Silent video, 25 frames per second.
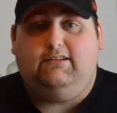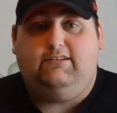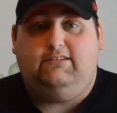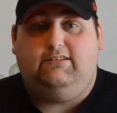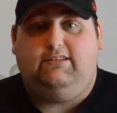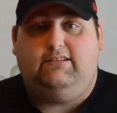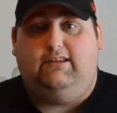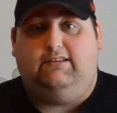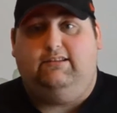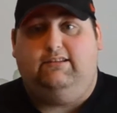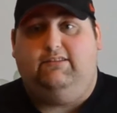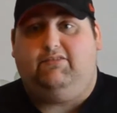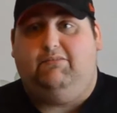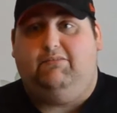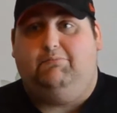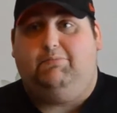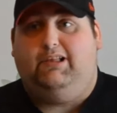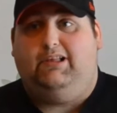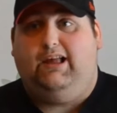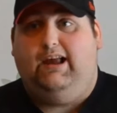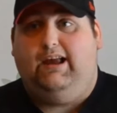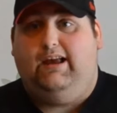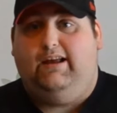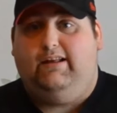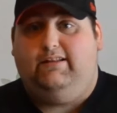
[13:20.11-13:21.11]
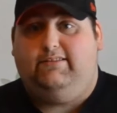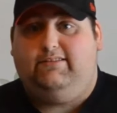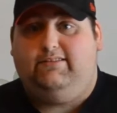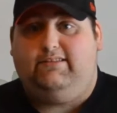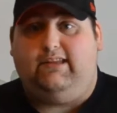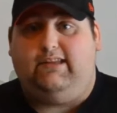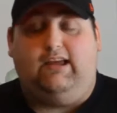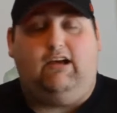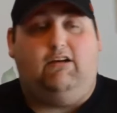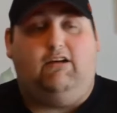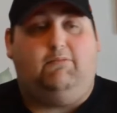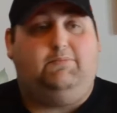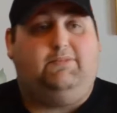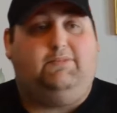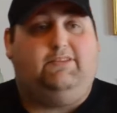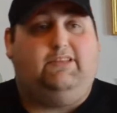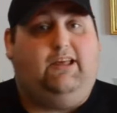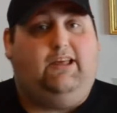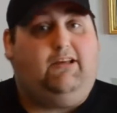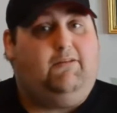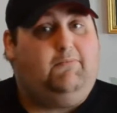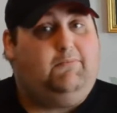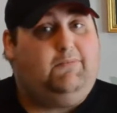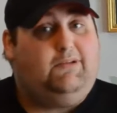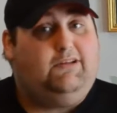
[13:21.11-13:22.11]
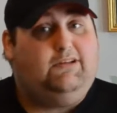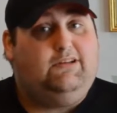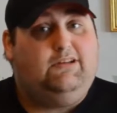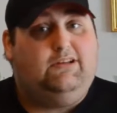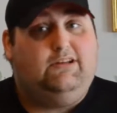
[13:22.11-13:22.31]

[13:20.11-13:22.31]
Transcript: to different planets to help them,